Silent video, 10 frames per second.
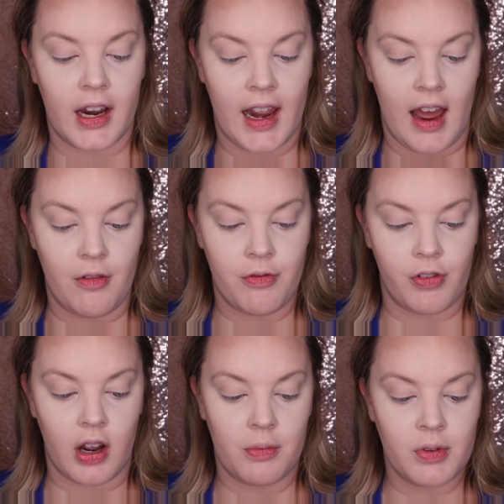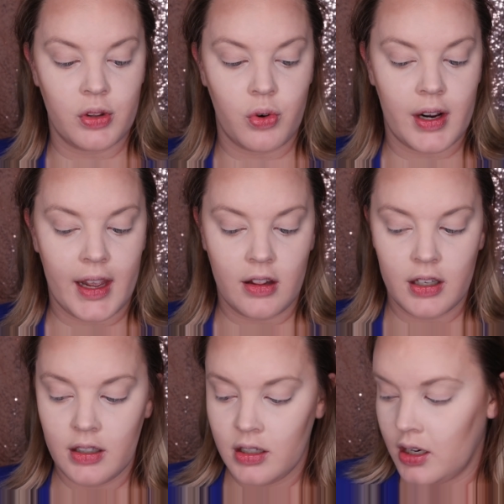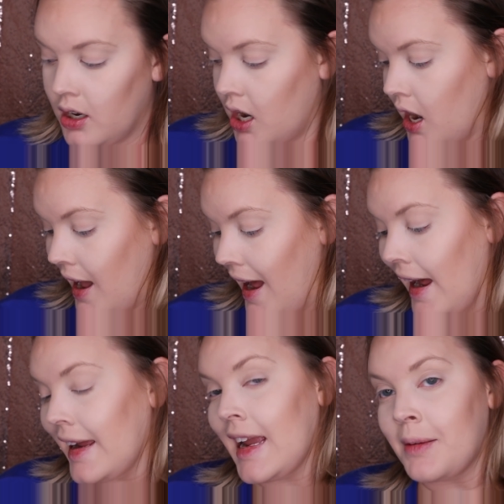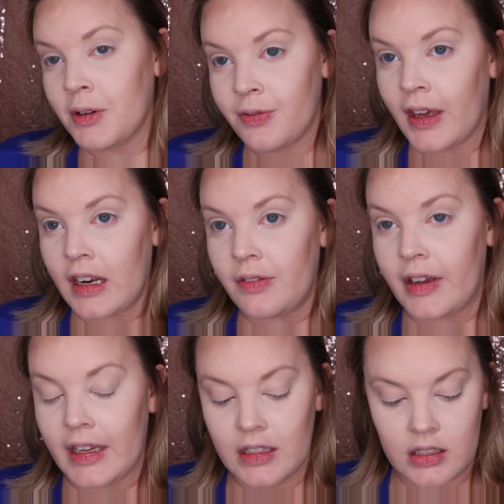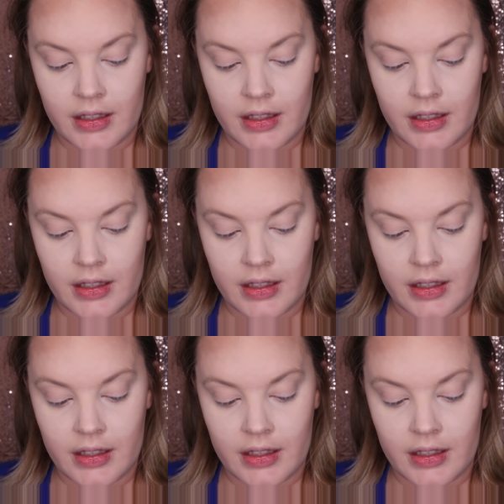have from Laura Geller. I am a fan of it.